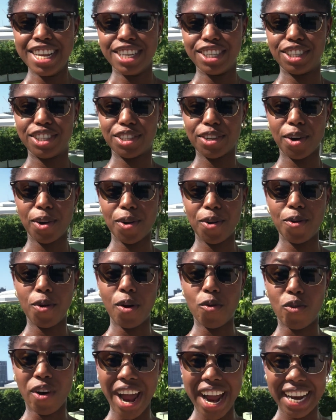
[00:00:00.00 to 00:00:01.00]
So
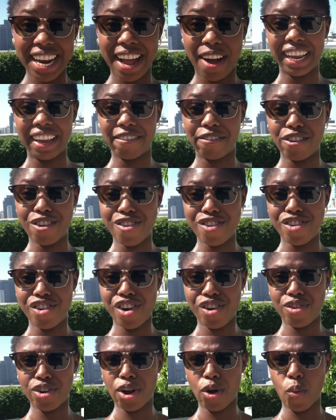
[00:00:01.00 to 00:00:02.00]
right now, if you
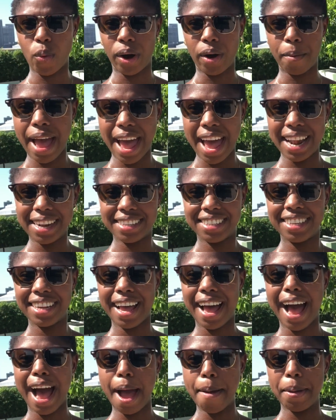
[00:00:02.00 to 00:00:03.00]
don't know where
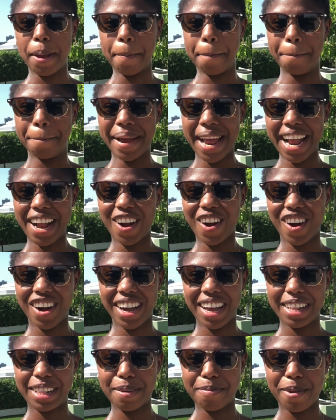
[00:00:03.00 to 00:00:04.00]
I'm in
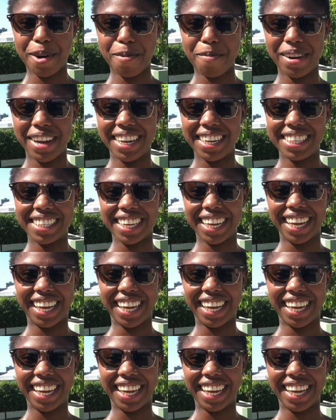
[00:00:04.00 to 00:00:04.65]
Bangkok at the moment.